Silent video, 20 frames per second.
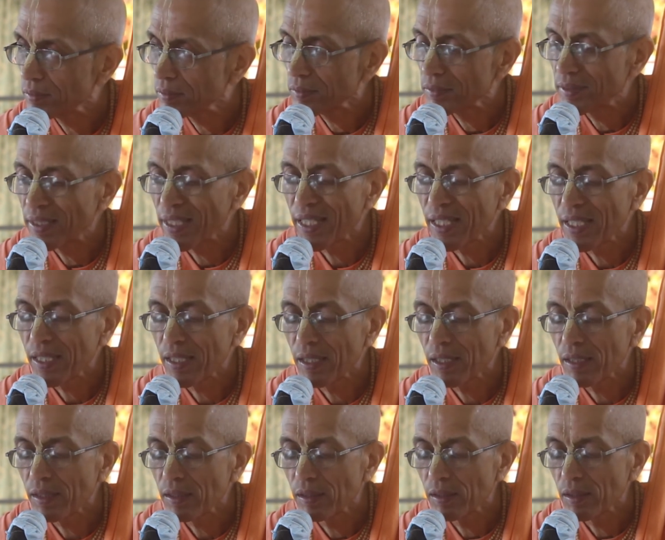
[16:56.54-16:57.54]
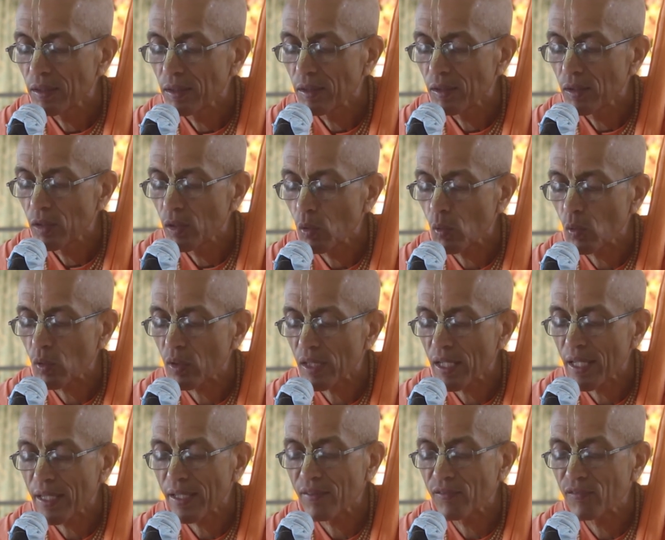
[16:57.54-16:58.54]
they look
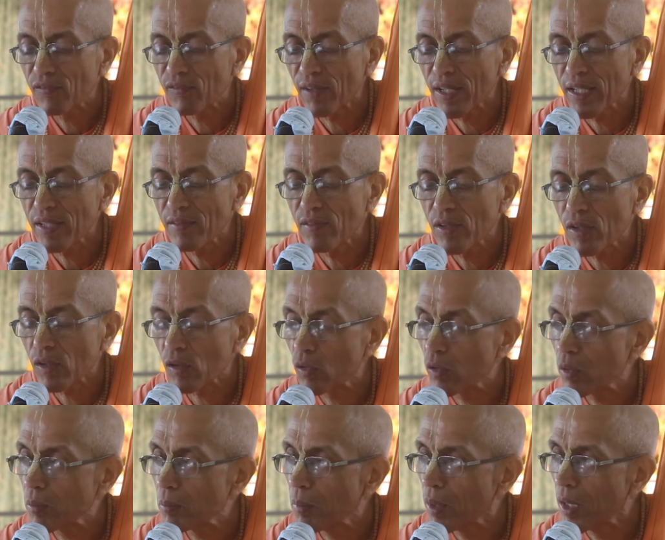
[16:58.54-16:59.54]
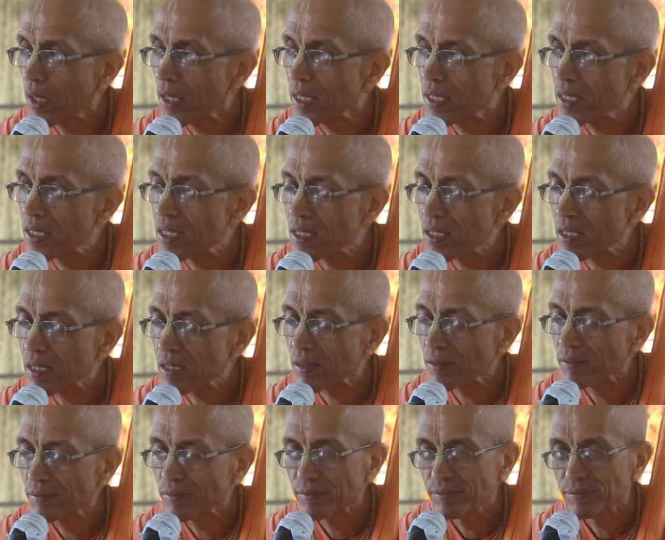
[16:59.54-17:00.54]
like 5-year-old boys.
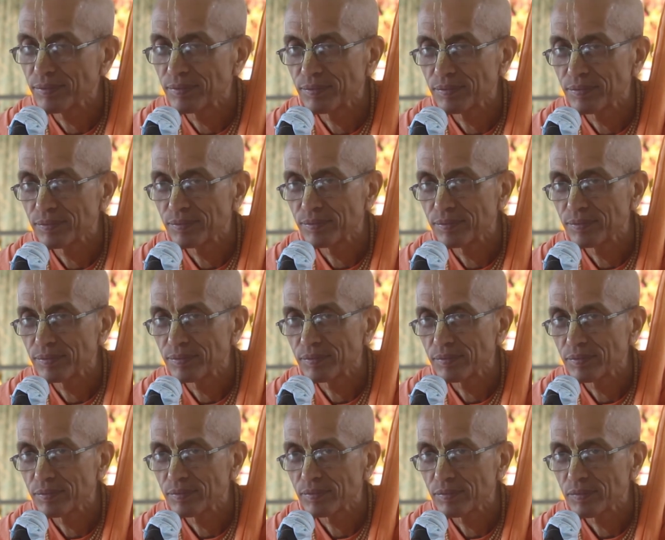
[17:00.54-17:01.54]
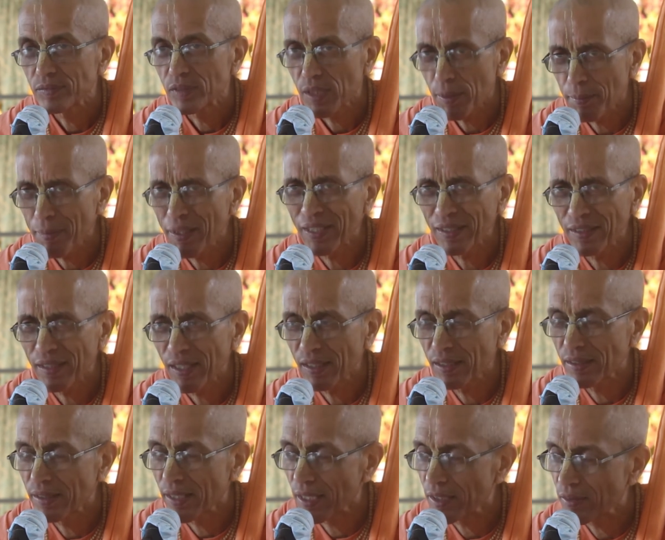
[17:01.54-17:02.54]
They
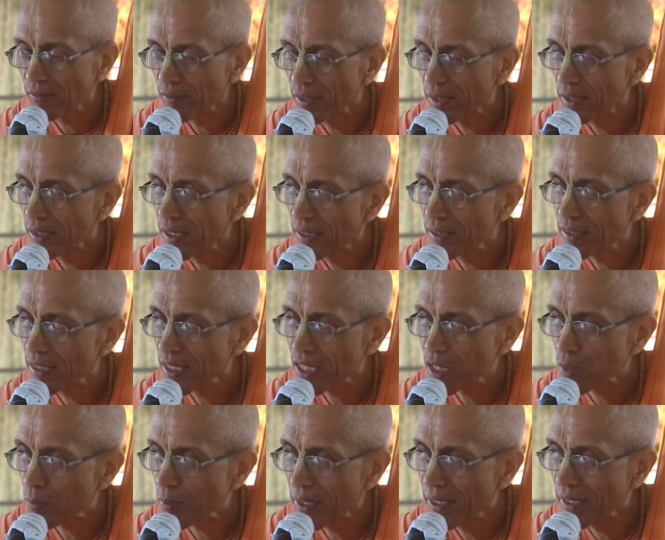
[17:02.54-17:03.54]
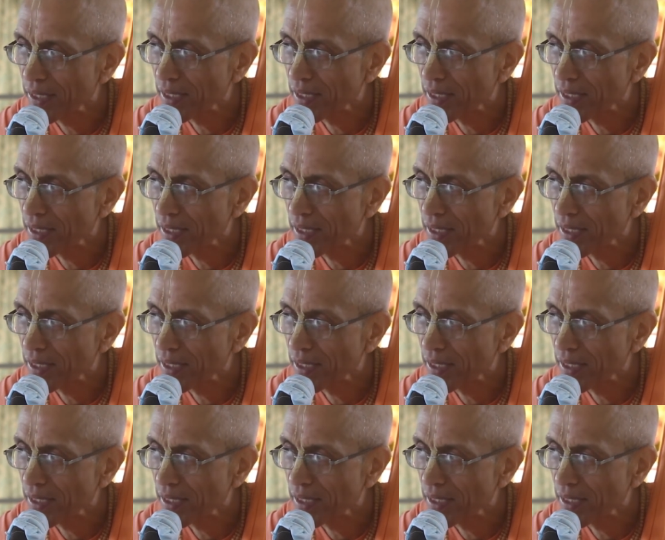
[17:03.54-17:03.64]
maintain that way, as I explained